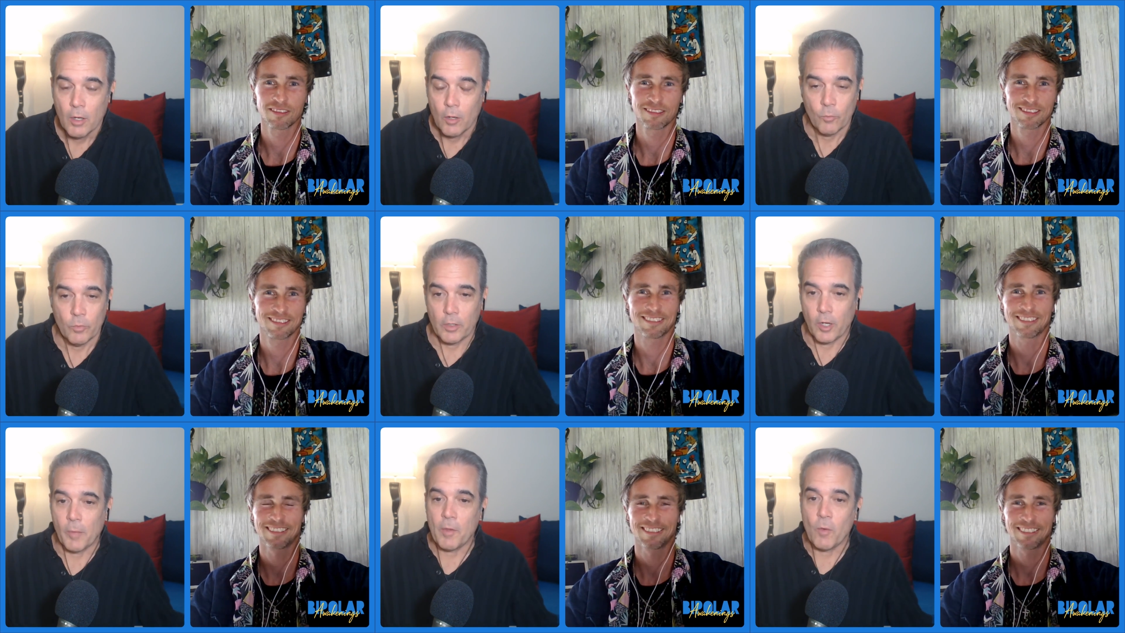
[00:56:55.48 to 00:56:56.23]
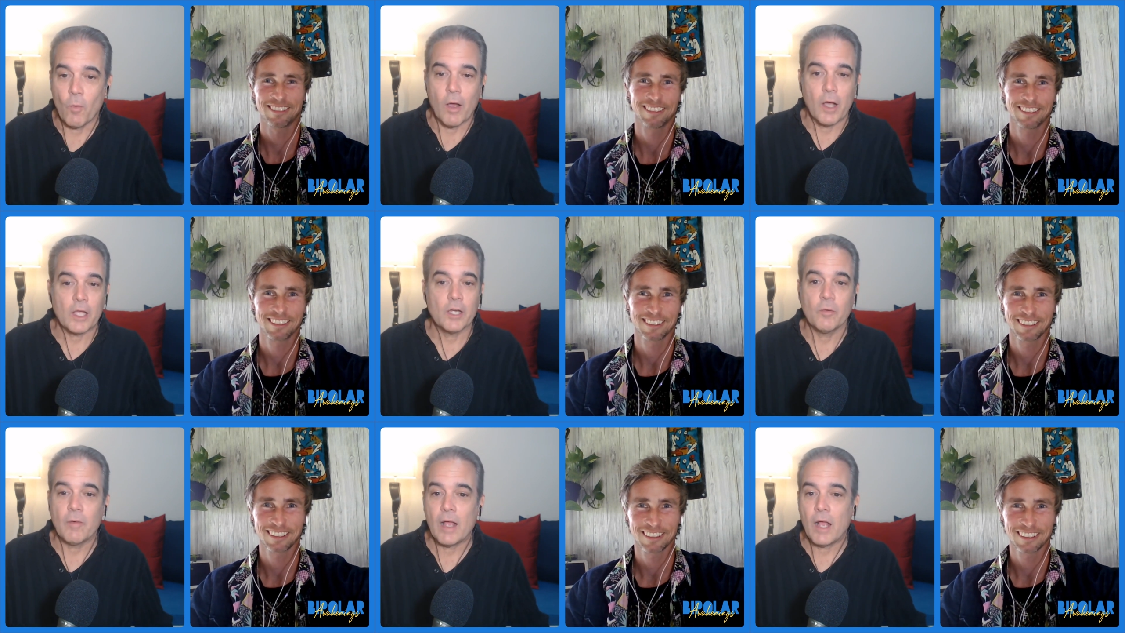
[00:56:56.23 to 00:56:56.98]
Speaker 1: would all be walking
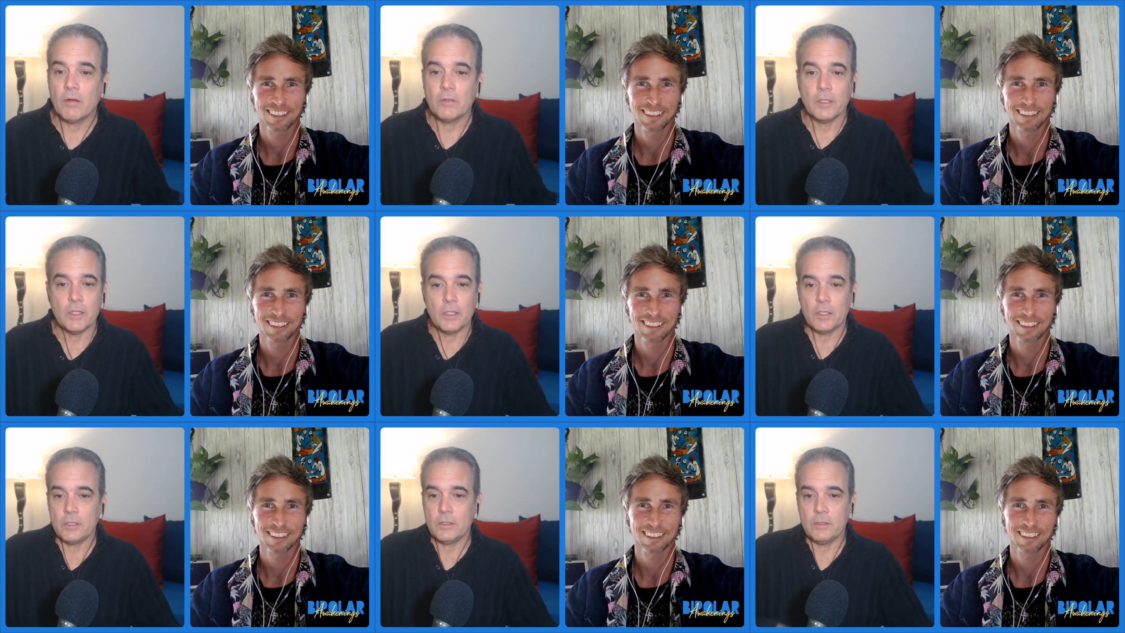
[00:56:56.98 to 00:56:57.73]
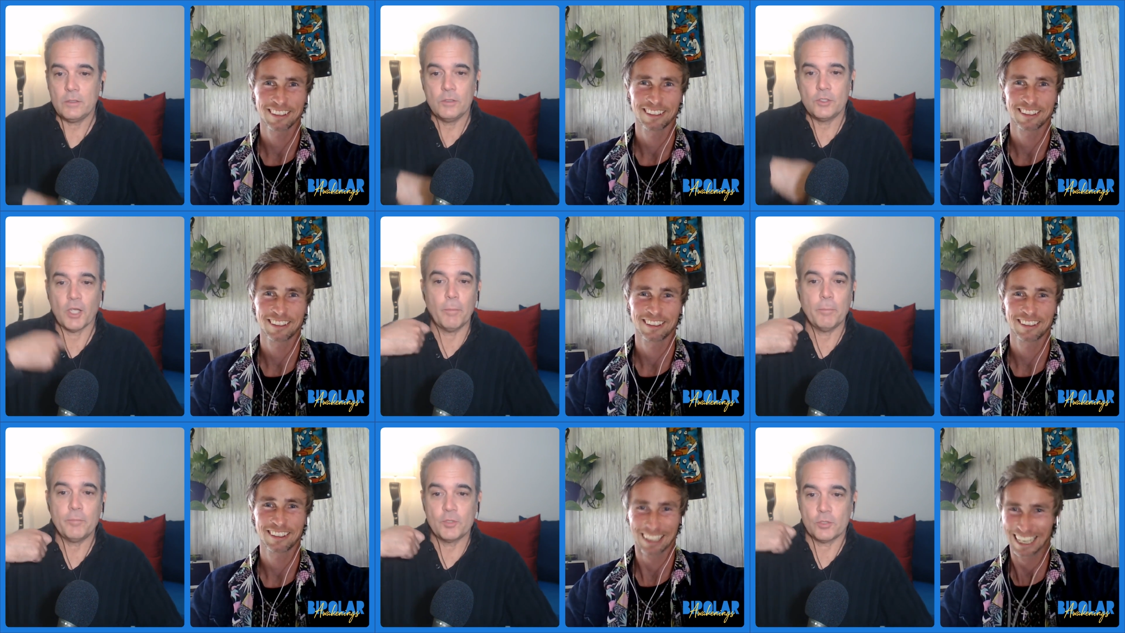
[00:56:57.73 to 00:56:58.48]
around in
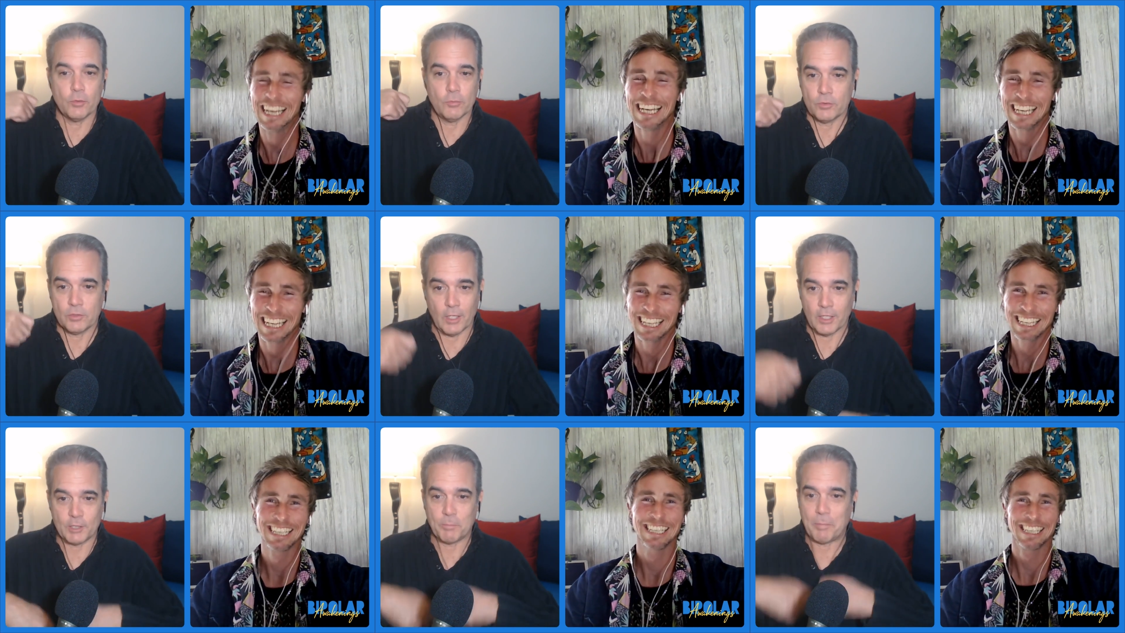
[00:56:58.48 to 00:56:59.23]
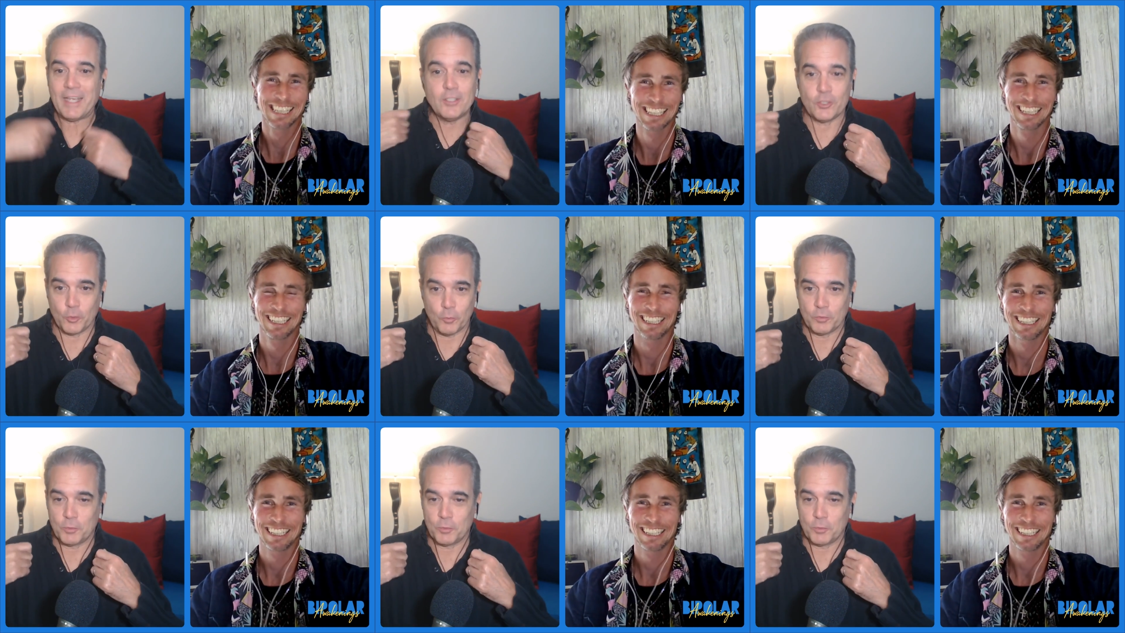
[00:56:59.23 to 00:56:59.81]
jumpsuits, like spacesuits,